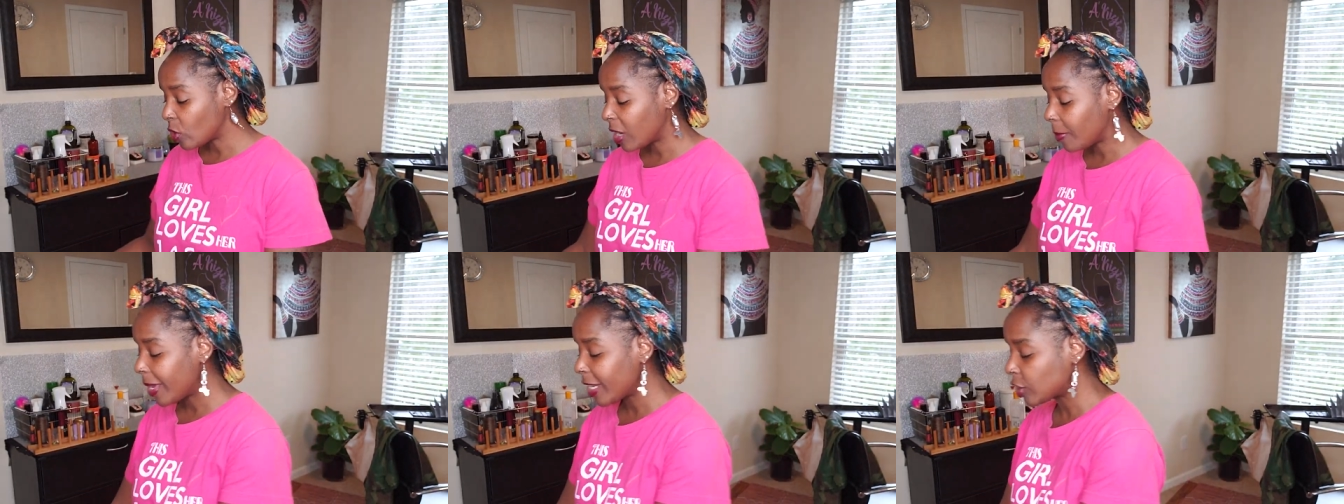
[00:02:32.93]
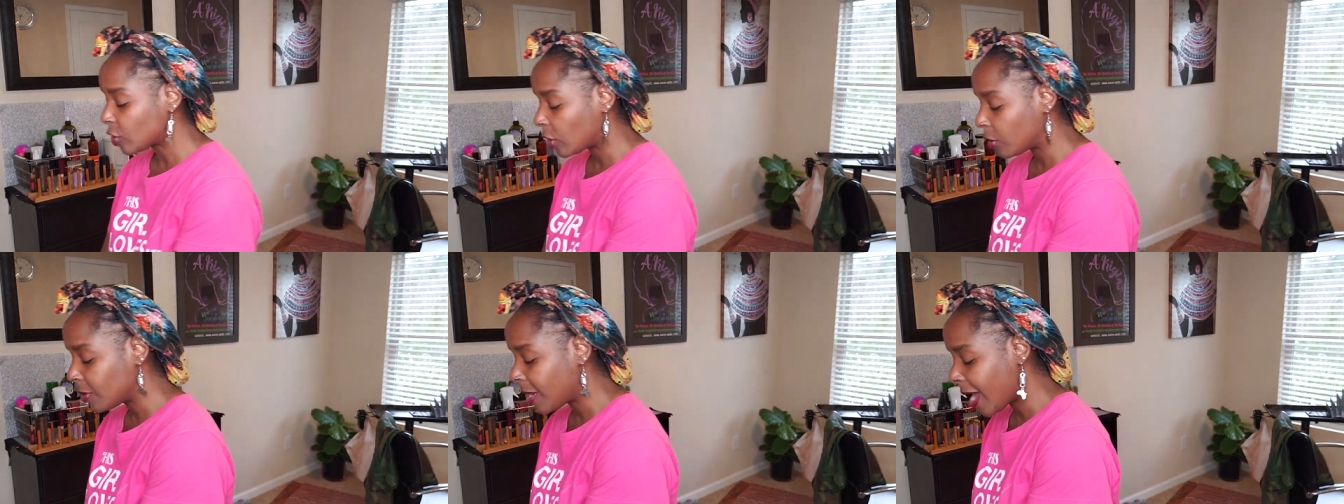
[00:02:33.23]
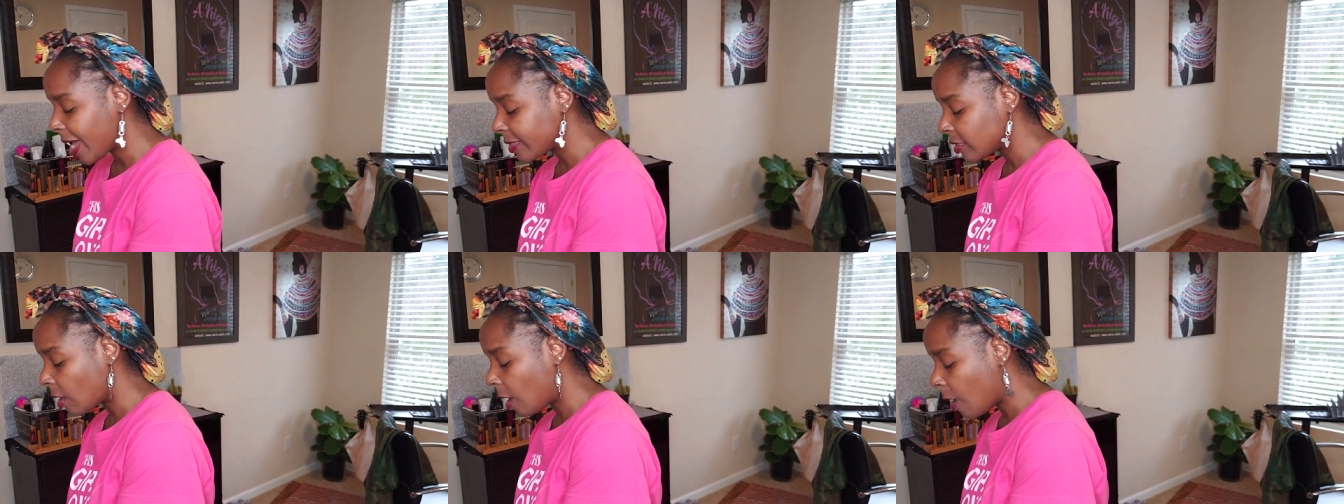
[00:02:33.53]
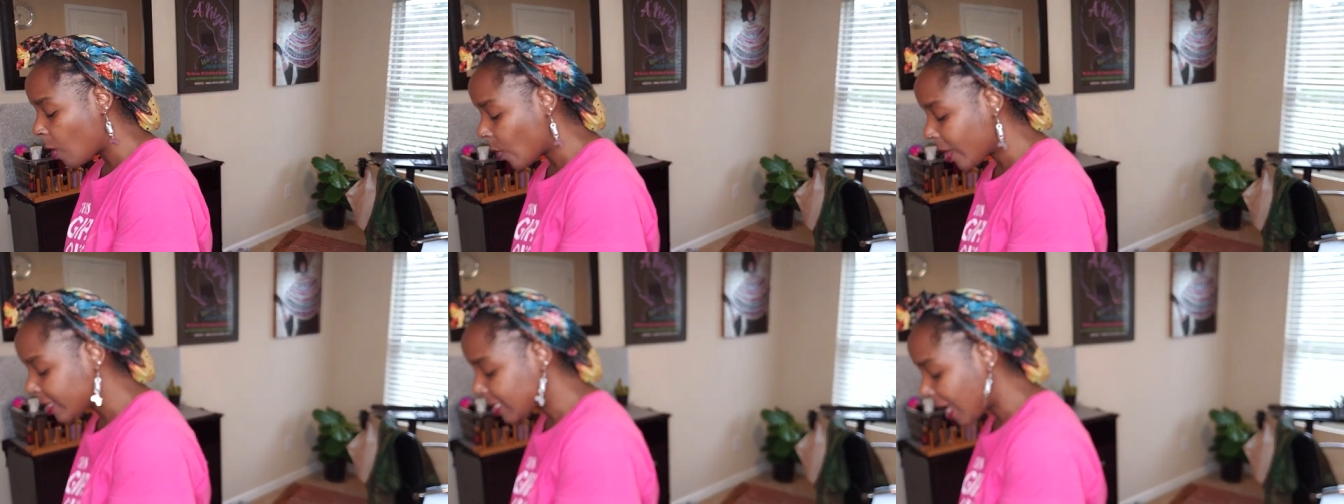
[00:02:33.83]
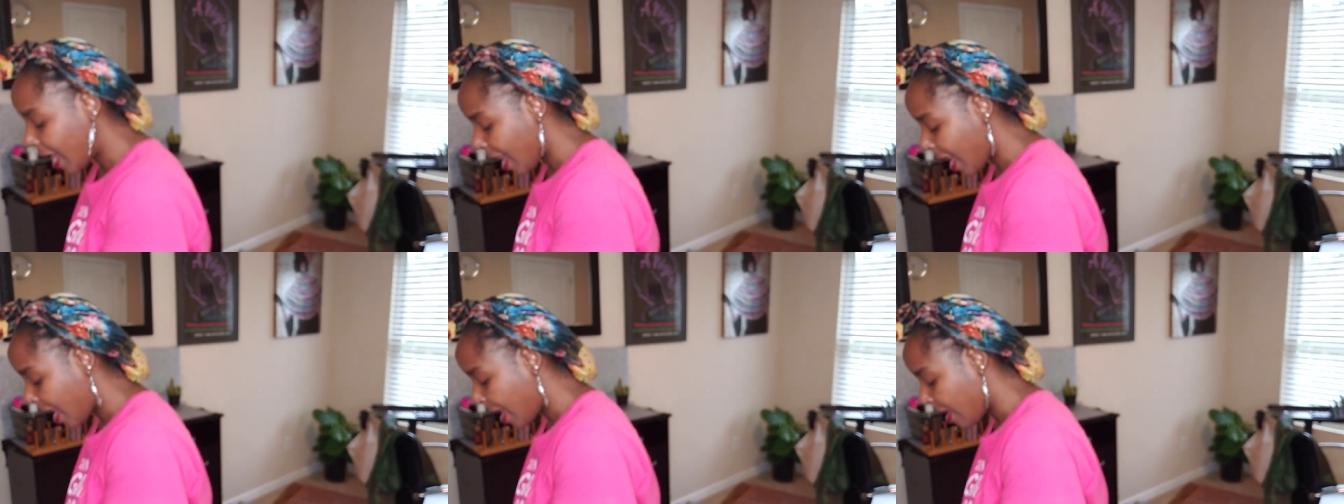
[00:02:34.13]
want to make sure you guys always
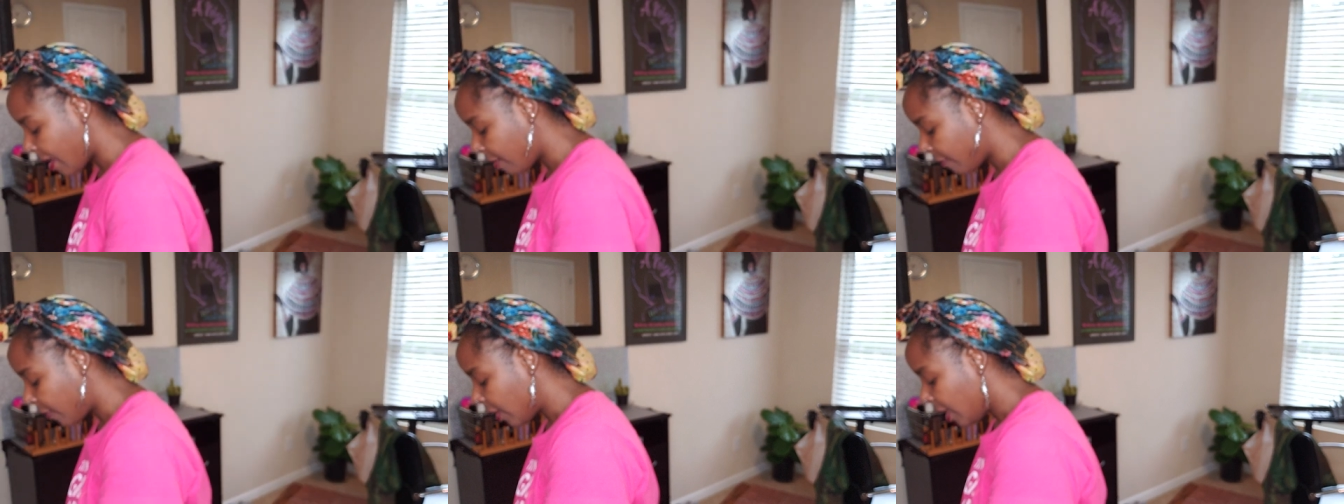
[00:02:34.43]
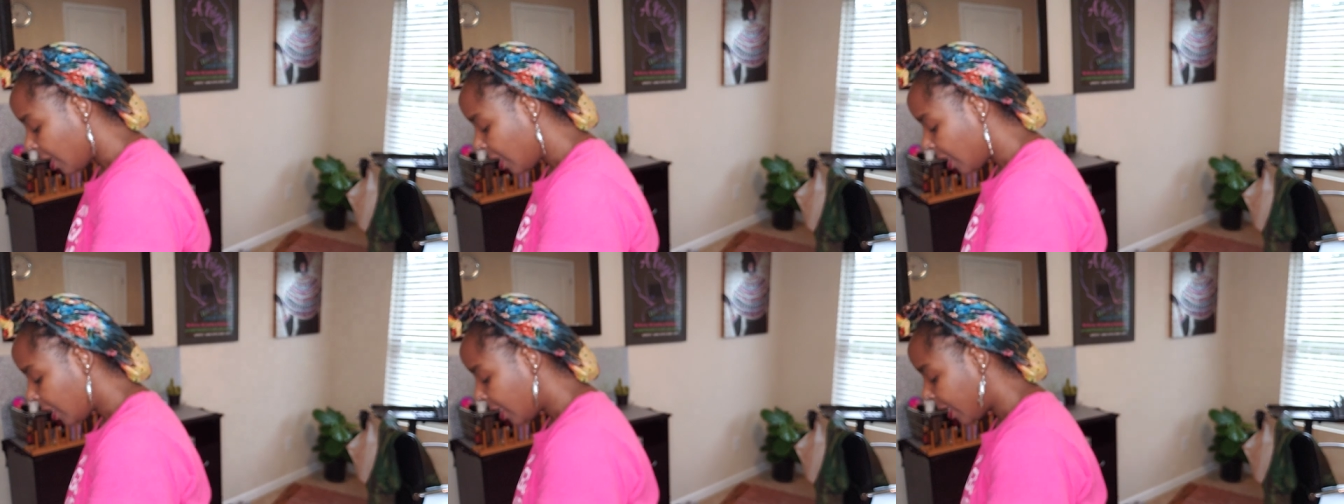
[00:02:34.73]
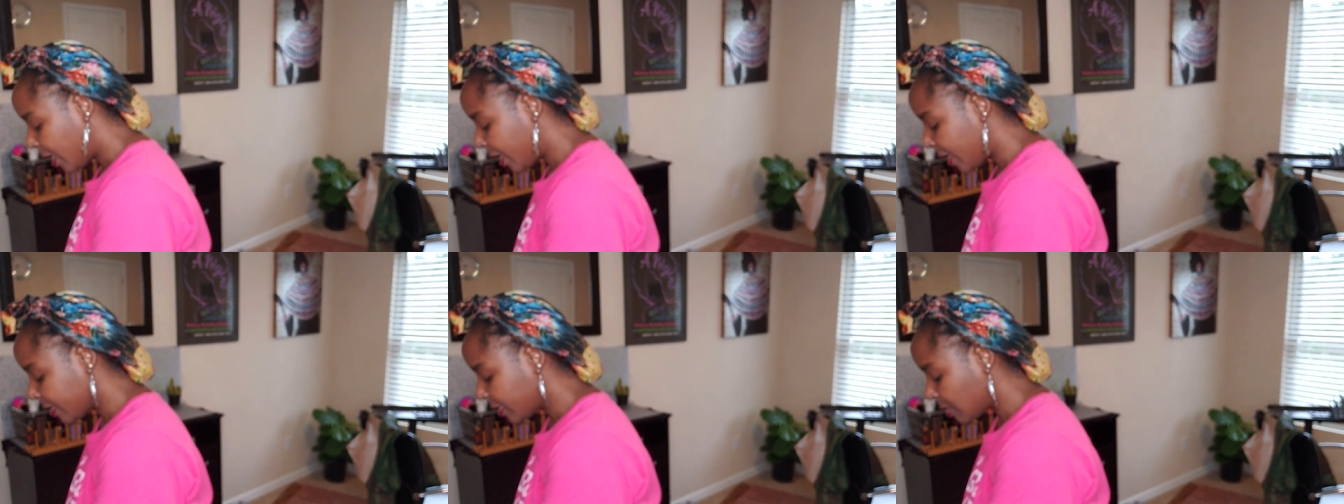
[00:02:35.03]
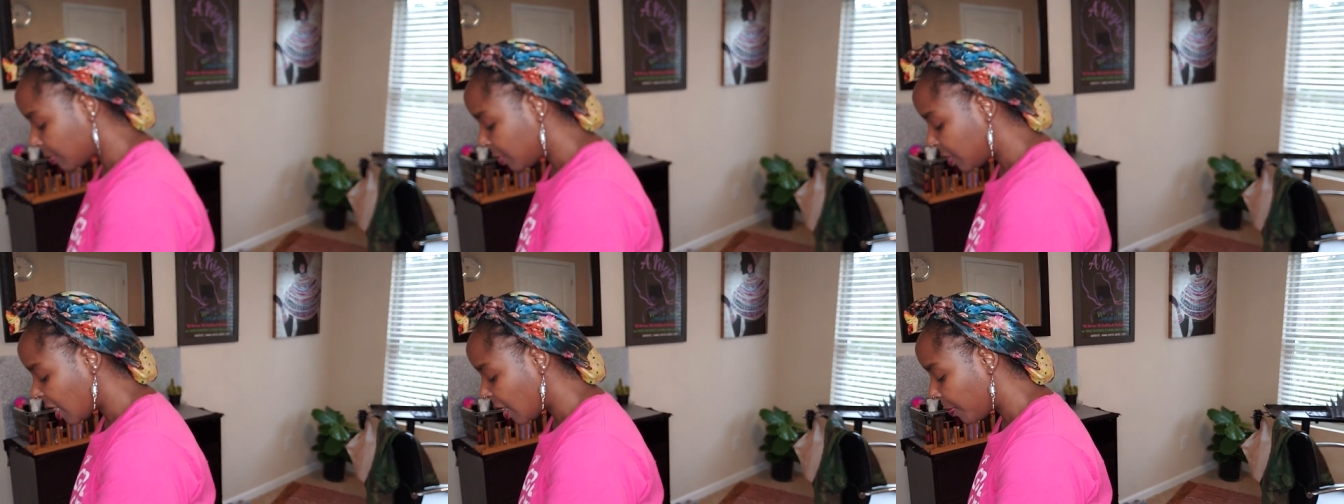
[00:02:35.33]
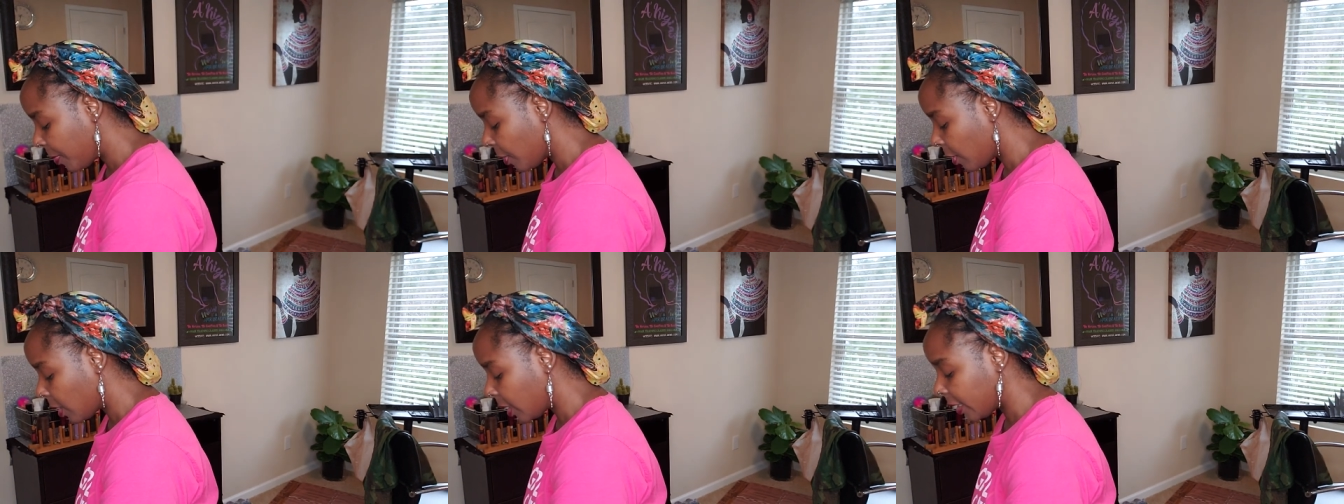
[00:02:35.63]
have is some
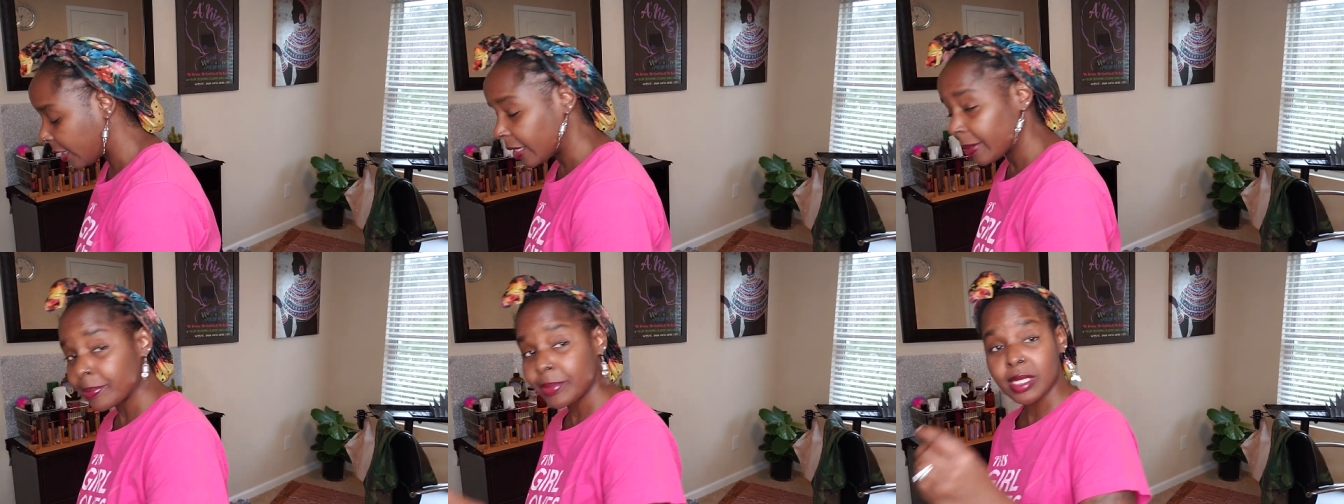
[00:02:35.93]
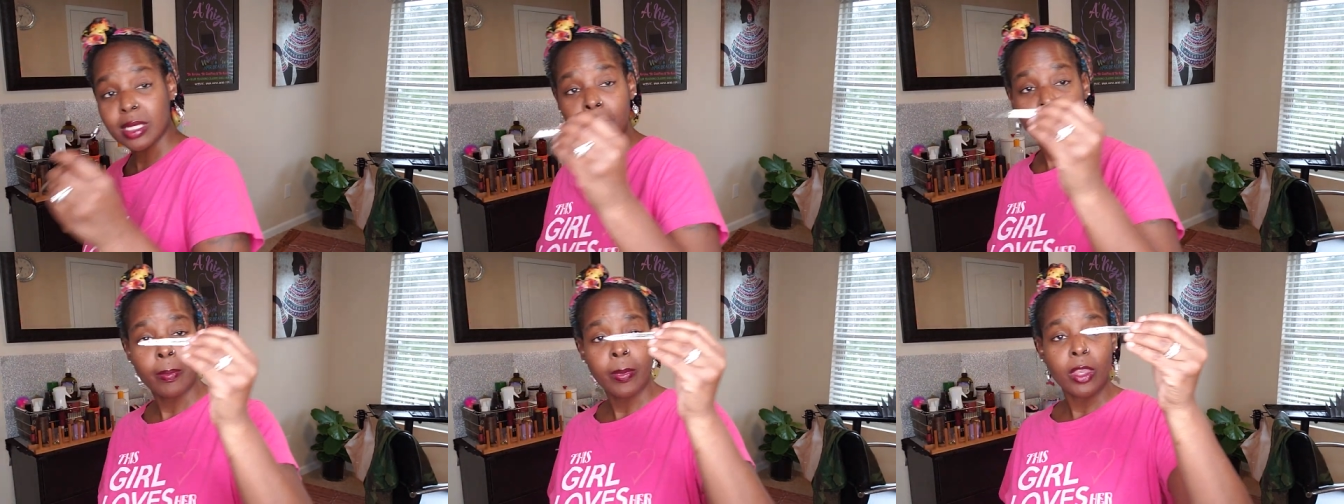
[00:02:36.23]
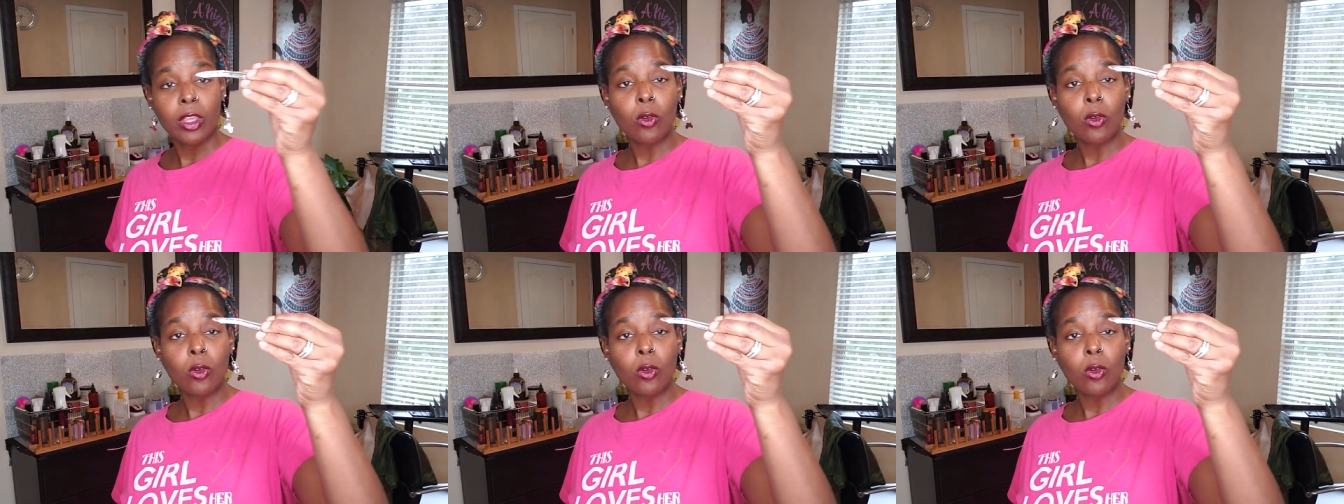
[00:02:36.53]
duckbill clips.